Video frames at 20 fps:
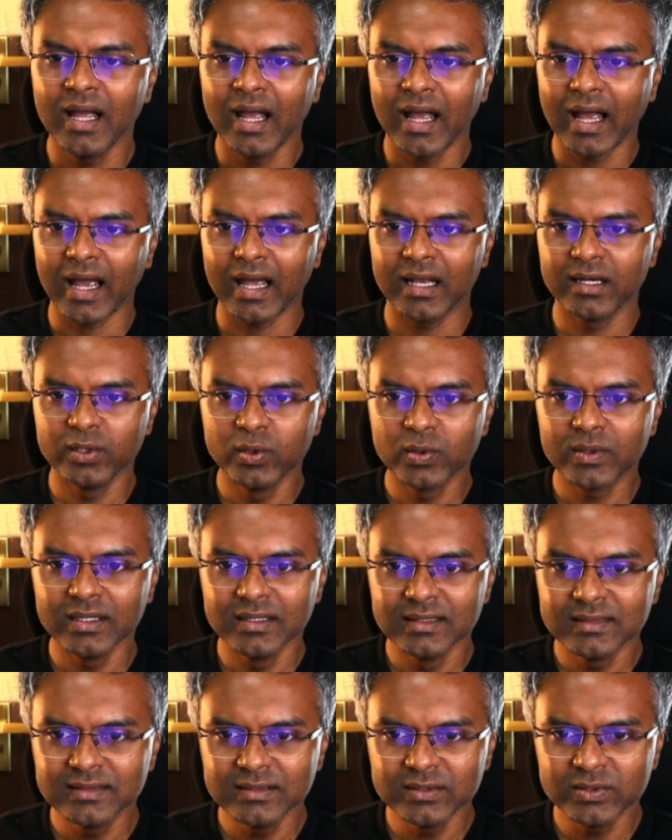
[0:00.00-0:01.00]
and you can
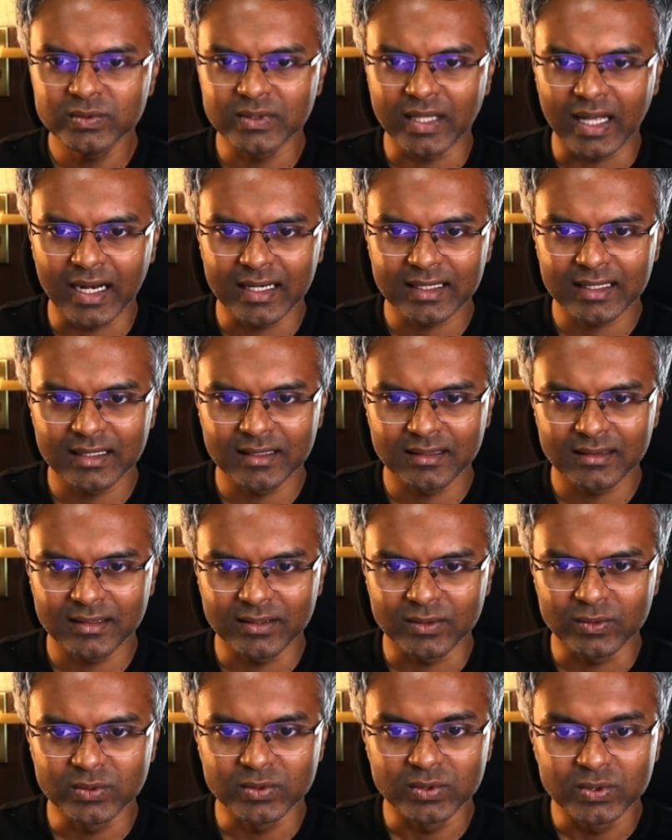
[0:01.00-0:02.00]
listen to that and
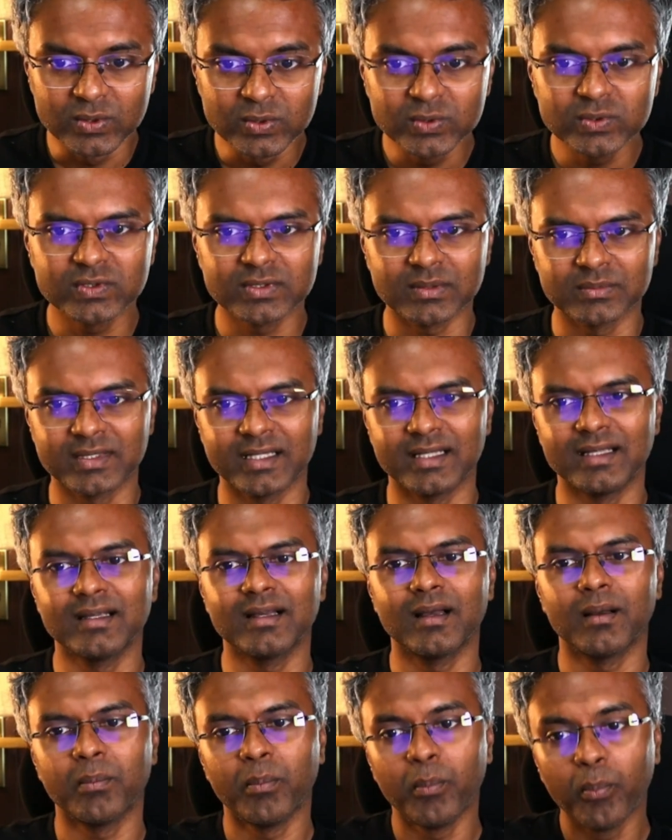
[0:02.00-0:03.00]
do something
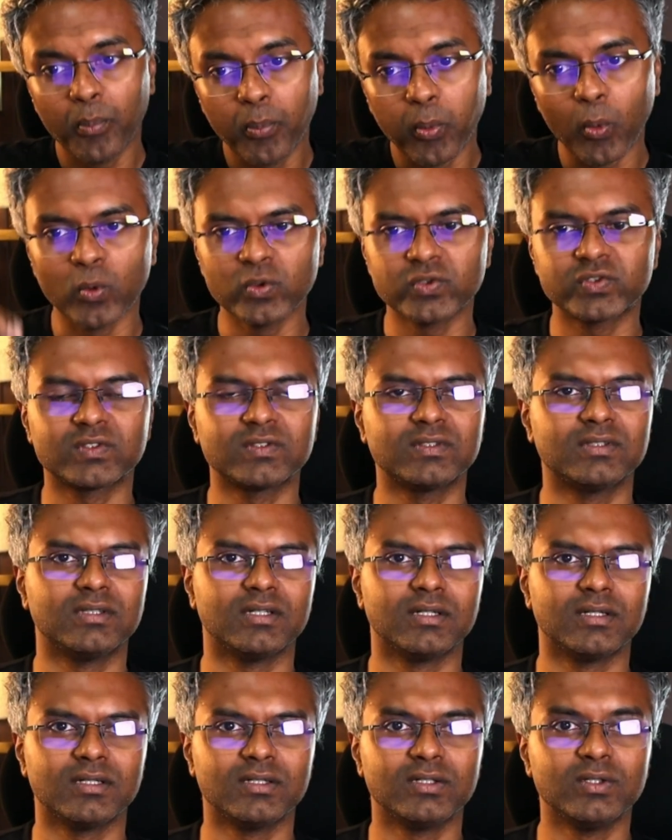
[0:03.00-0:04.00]
post
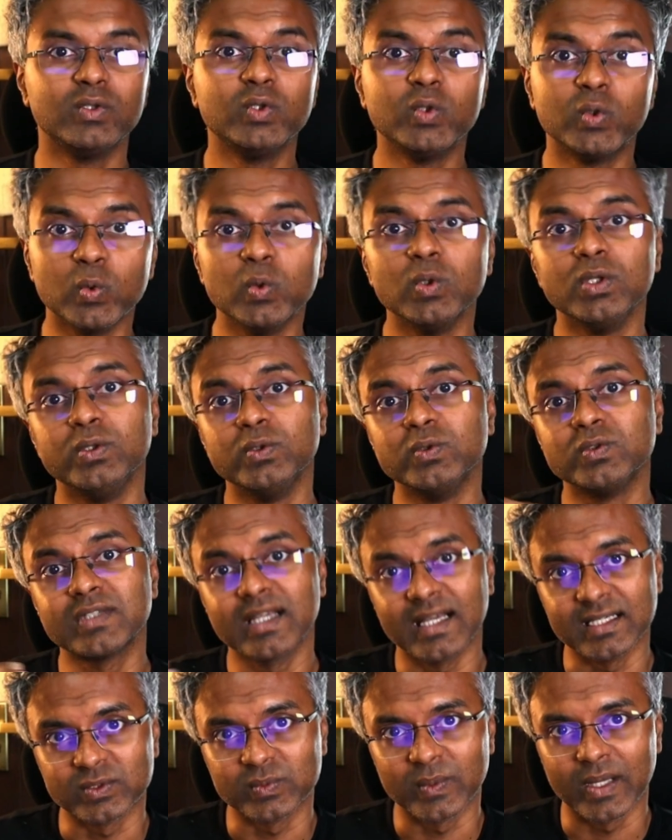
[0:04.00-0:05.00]
the tool use
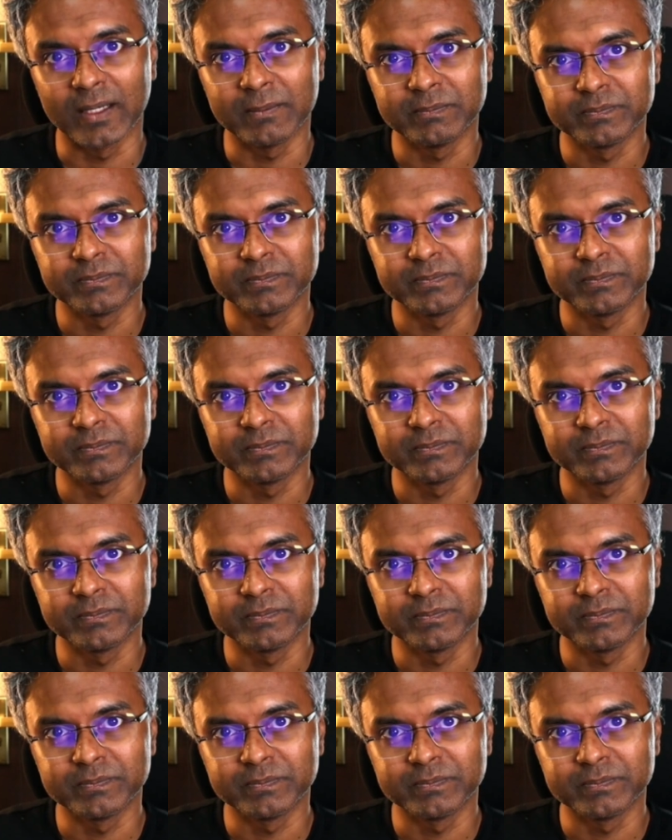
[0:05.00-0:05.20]
as well.